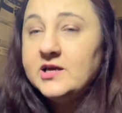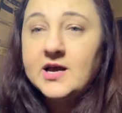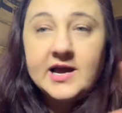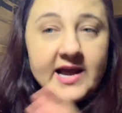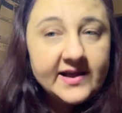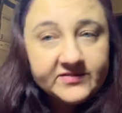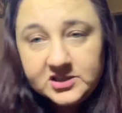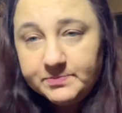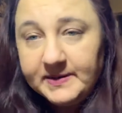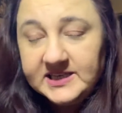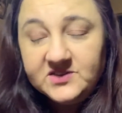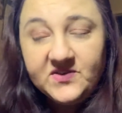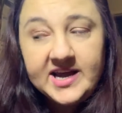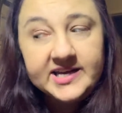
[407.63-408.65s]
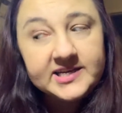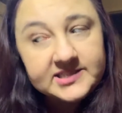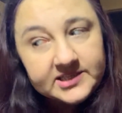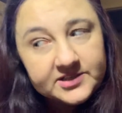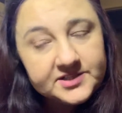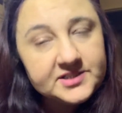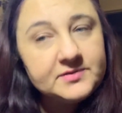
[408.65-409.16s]
I have to specify because
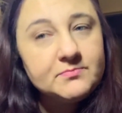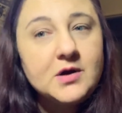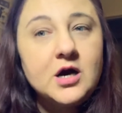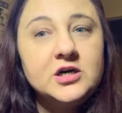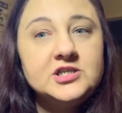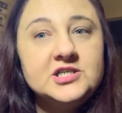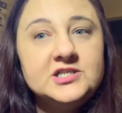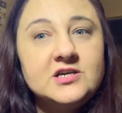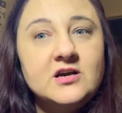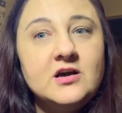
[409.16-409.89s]
there's March's